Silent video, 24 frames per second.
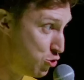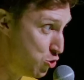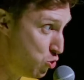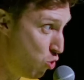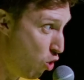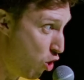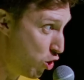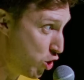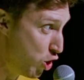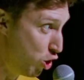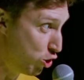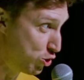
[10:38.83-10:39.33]
Do
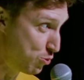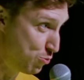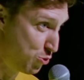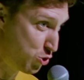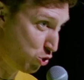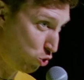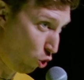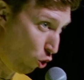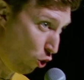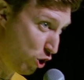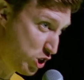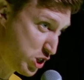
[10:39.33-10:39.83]
you want to hear some
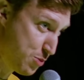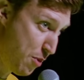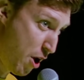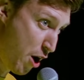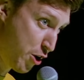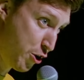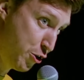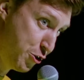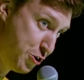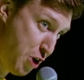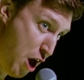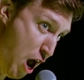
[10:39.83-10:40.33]
stories
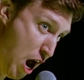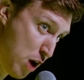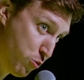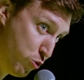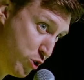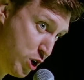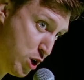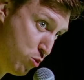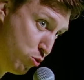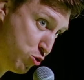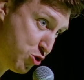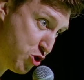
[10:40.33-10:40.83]
about your dad
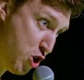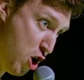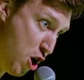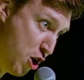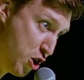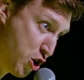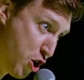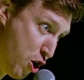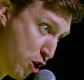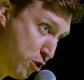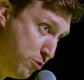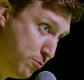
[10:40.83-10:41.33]
when he was
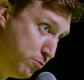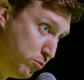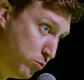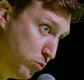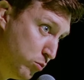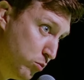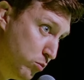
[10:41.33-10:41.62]
younger?